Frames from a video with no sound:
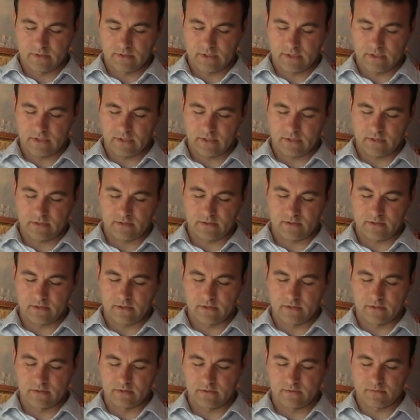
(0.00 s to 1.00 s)
And
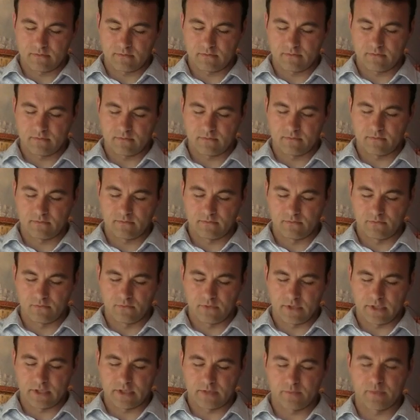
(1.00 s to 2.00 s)

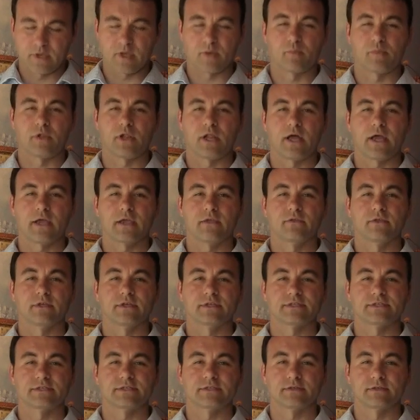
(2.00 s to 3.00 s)
we're going to be applying
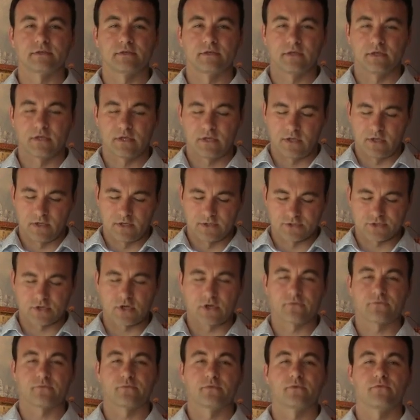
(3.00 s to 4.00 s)
this
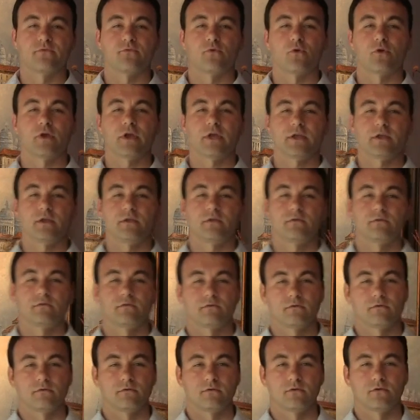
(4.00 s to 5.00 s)
starting from the forehead,
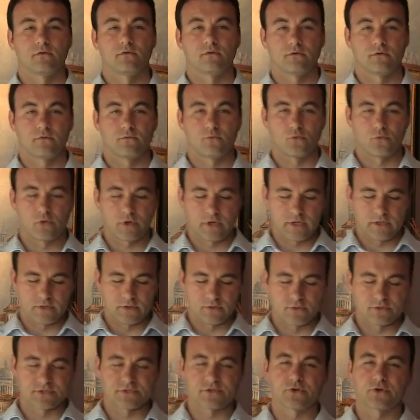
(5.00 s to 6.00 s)
working
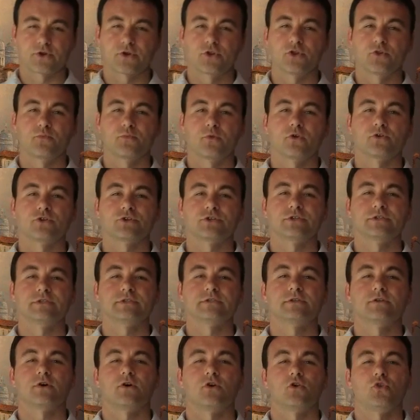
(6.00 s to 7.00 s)
little circular
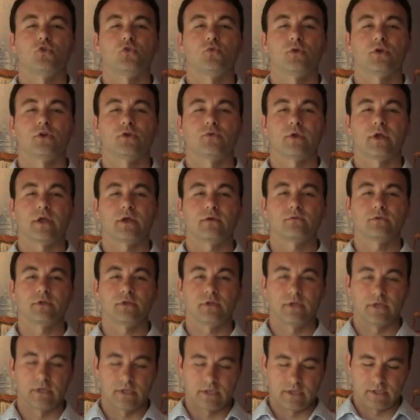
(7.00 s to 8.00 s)
motions all the way around,
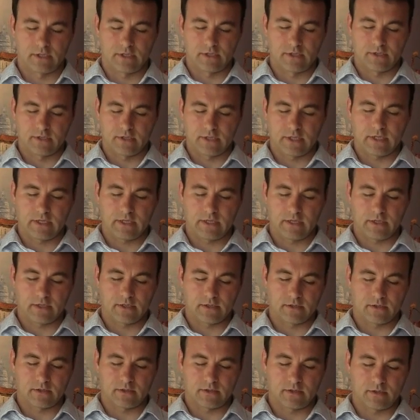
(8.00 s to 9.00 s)

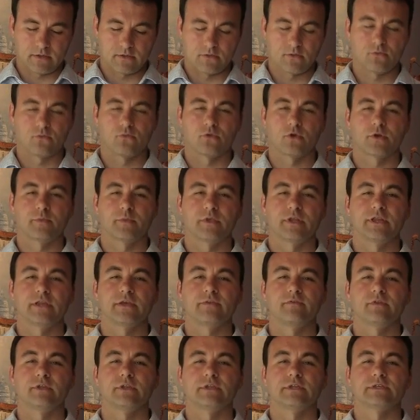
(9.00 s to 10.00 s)
and we're going to be
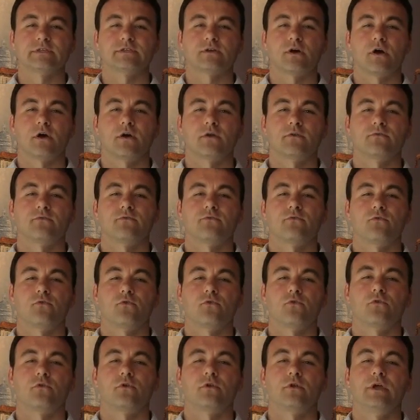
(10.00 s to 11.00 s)
leaving this on
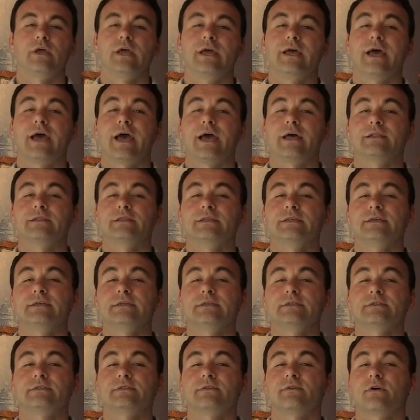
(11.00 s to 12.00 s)
for at
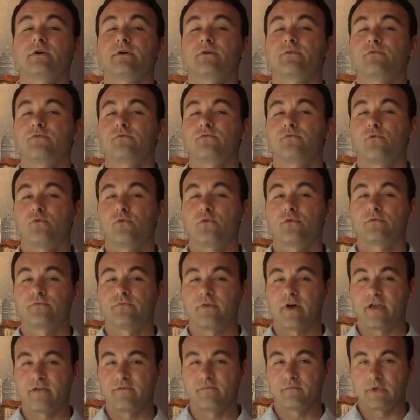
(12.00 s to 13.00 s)
least 4 to
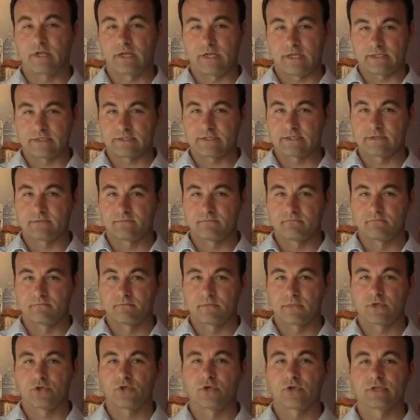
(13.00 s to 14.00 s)
5 minutes.
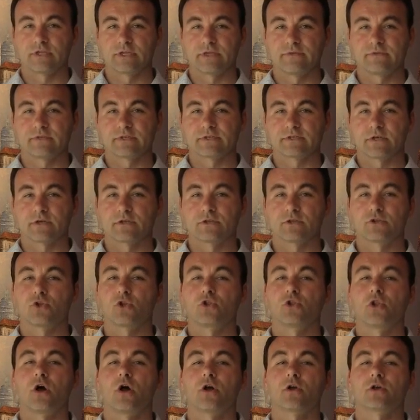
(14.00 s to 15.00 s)
You can leave this
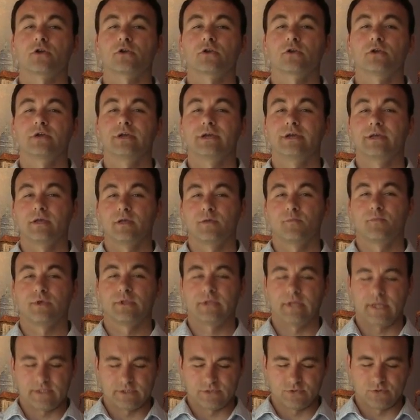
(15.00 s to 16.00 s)
on longer,
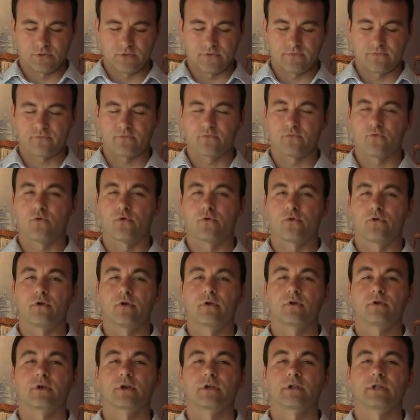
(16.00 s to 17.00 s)
but that's only
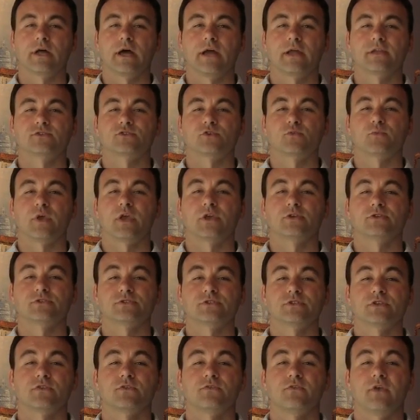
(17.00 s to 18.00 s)
for clients or
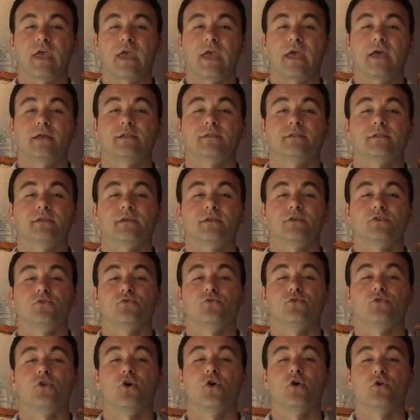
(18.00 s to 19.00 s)
patients that you had that
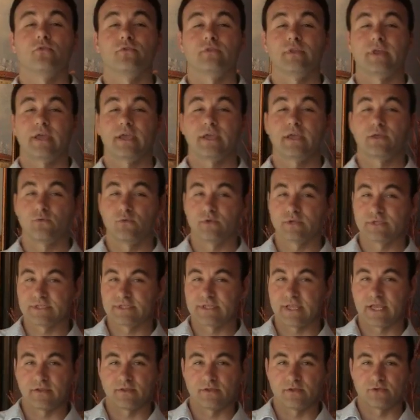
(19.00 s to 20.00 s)
you know that can
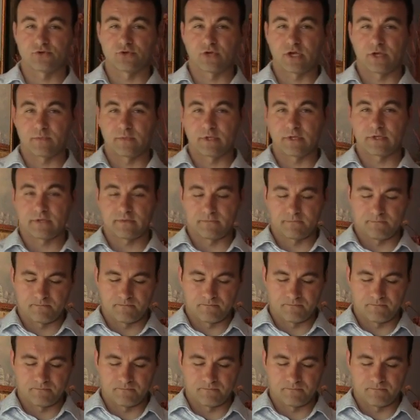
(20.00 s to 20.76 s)
withstand the treatment.